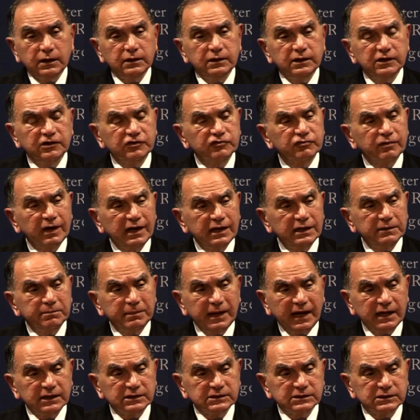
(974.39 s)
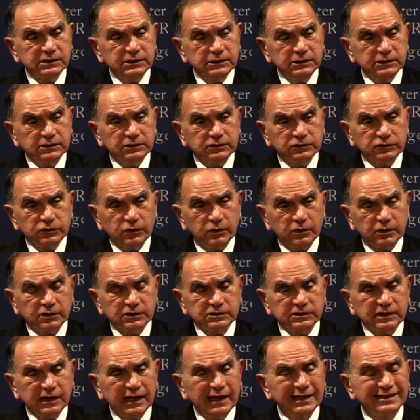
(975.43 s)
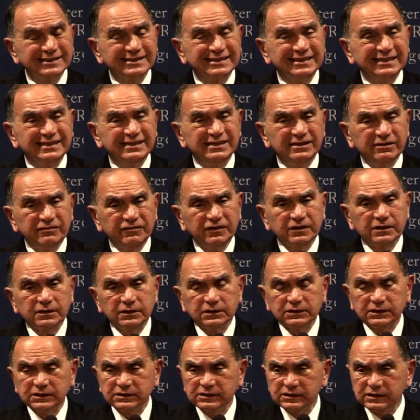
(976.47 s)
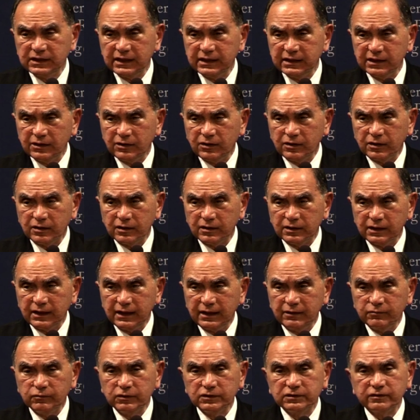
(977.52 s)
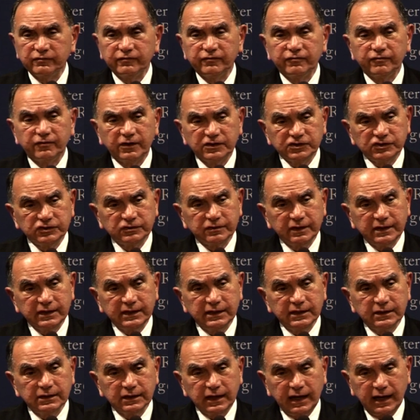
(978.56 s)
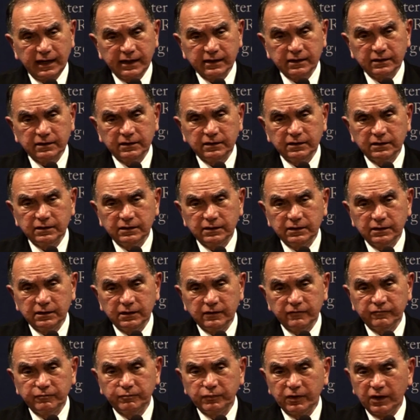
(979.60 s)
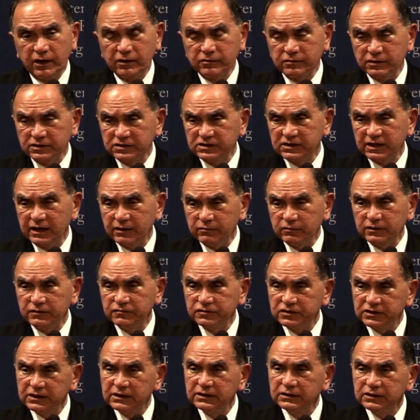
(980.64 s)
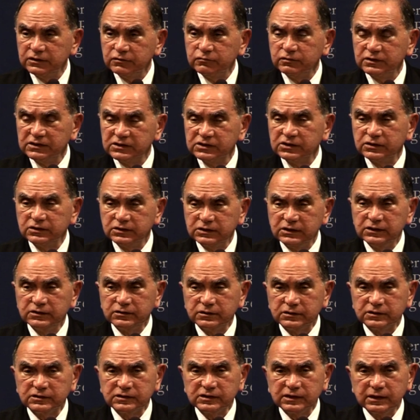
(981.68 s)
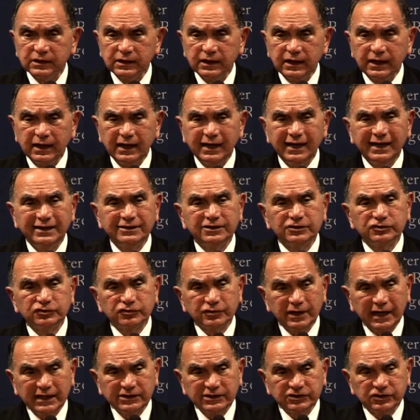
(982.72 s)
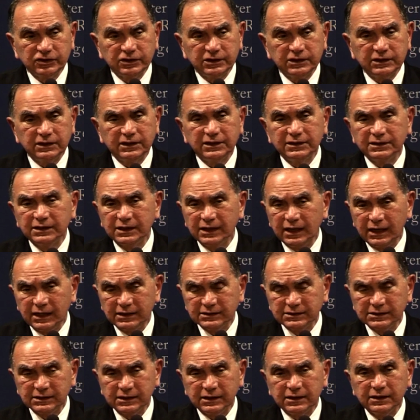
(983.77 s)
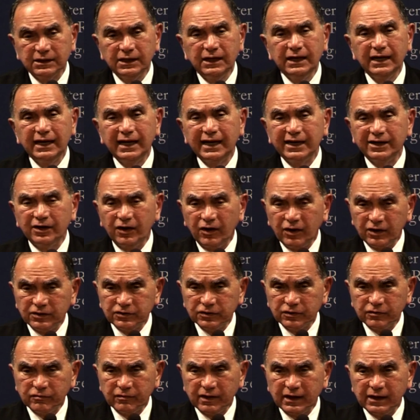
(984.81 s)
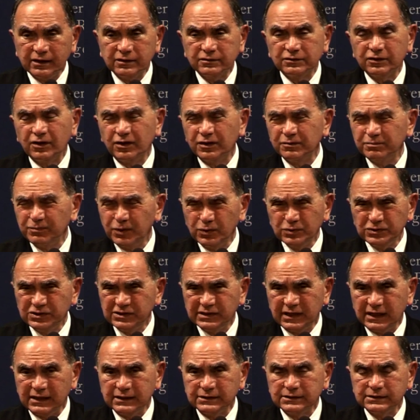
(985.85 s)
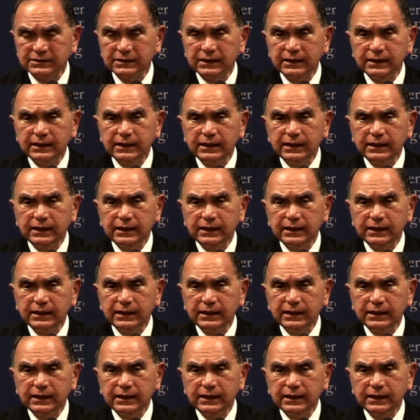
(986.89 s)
The Israeli-Palestinian talks, as difficult as they are, and with the frustrating lack of progress that we've seen in recent years, and the tragedy in Gaza and on the ground on both sides,